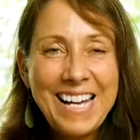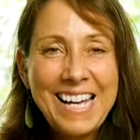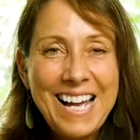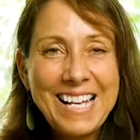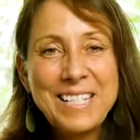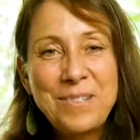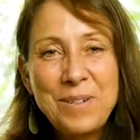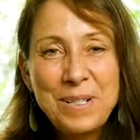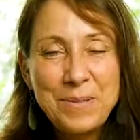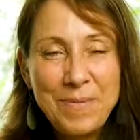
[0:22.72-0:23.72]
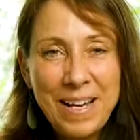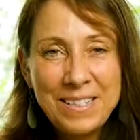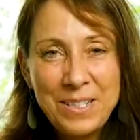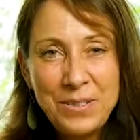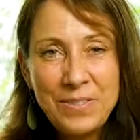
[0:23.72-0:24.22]
guys, welcome
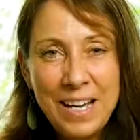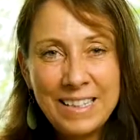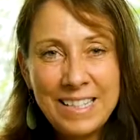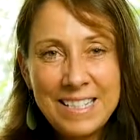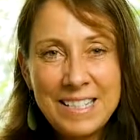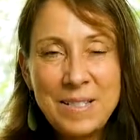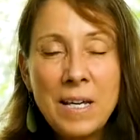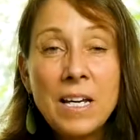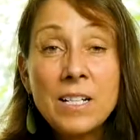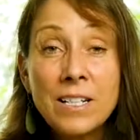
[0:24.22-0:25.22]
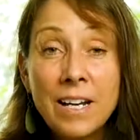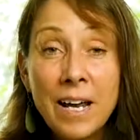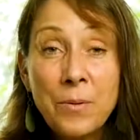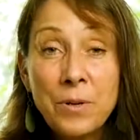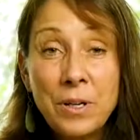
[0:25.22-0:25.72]
back to You've Got This.
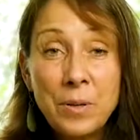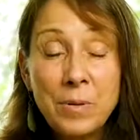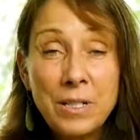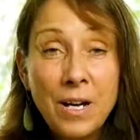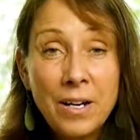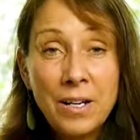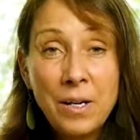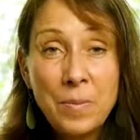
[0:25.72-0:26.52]
Today we're going to be talking